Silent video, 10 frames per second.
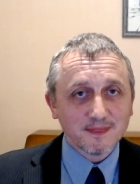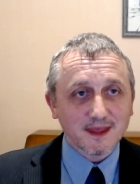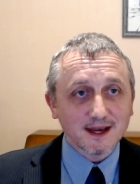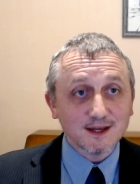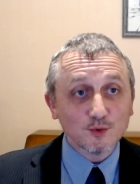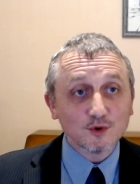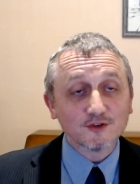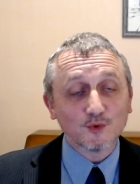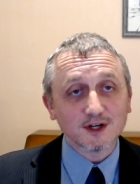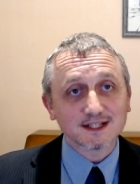And he would
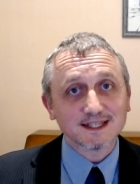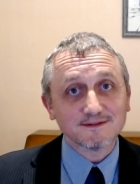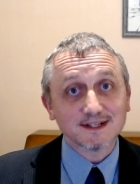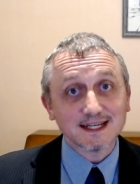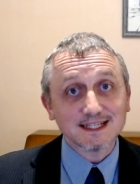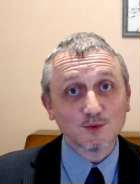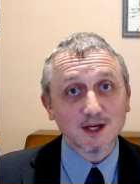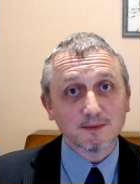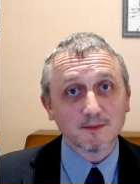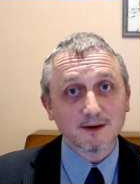have worked seven days a
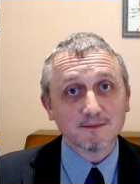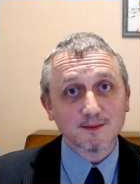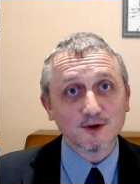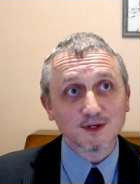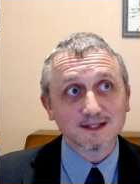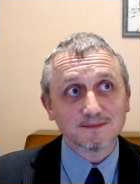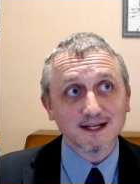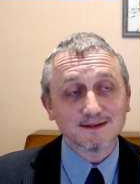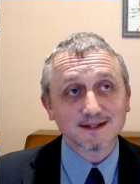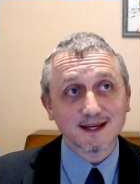week, but my mum always
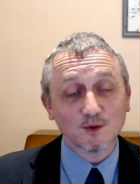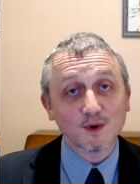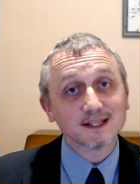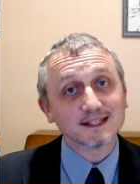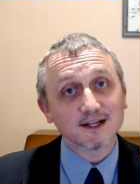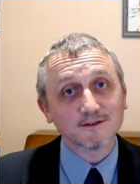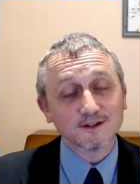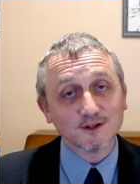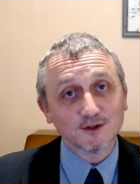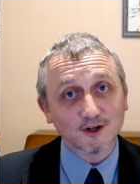made him take Wednesday
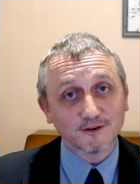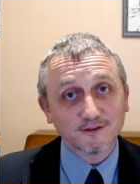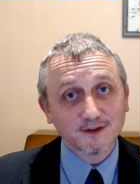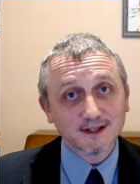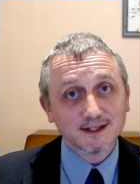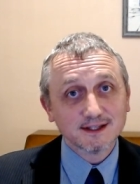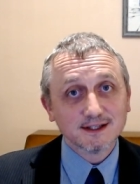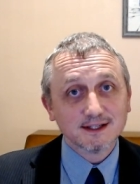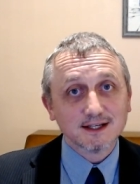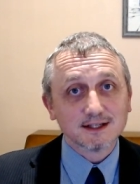afternoon off.
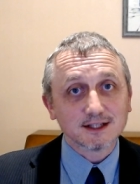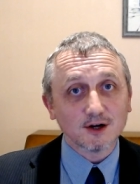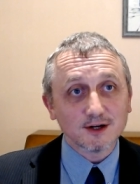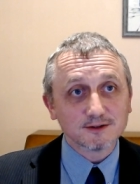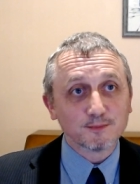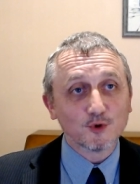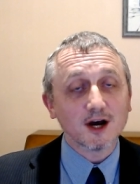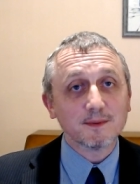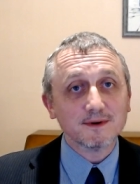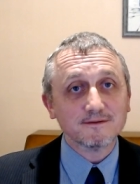So I was brought
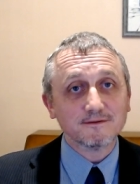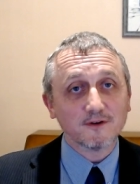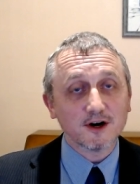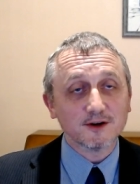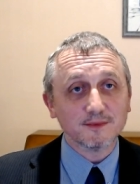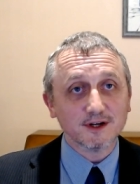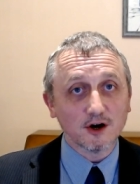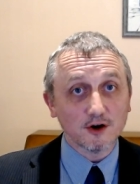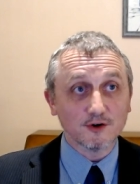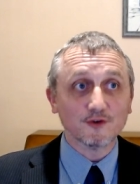up in an environment
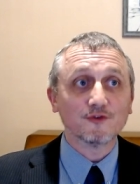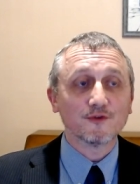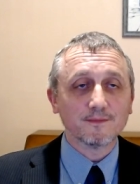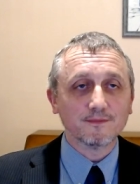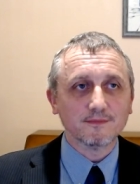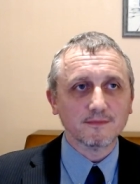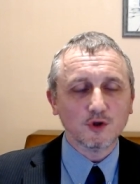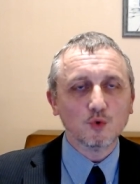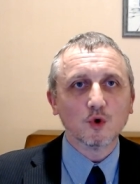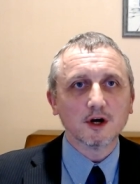of
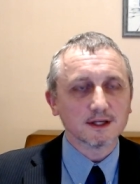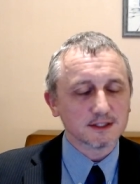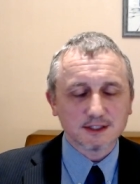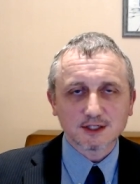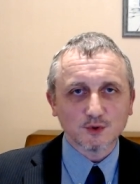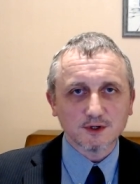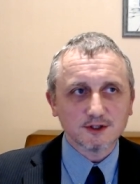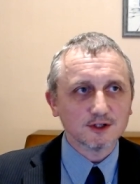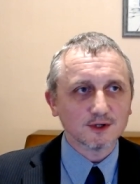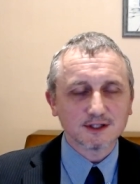you work, it's just what you
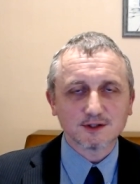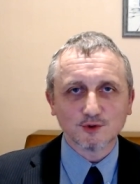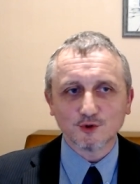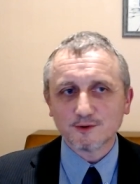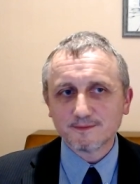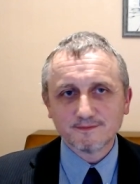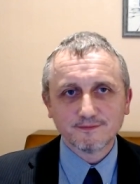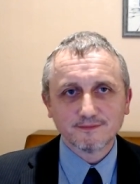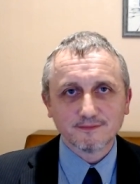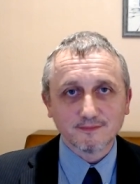do. I saw
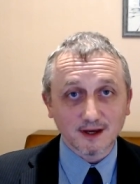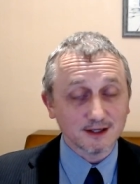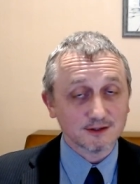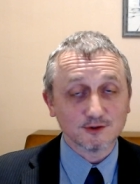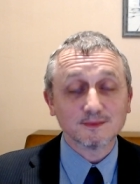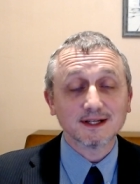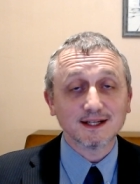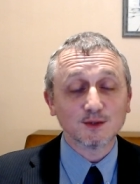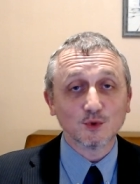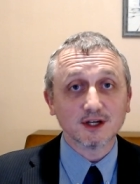I saw my
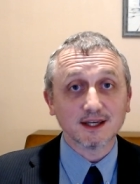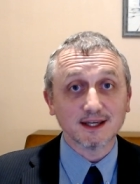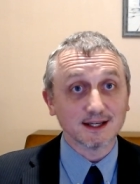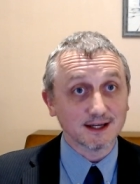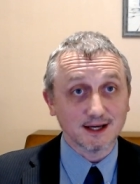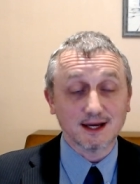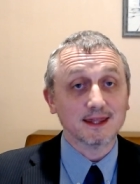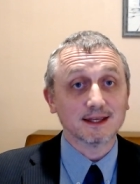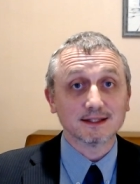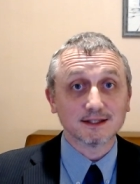dad working
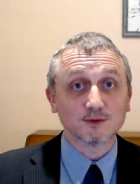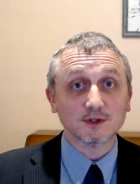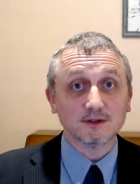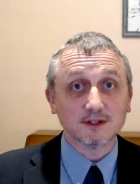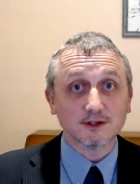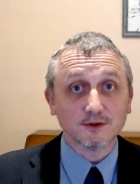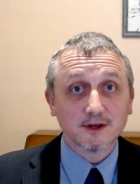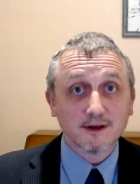and that's just what you do.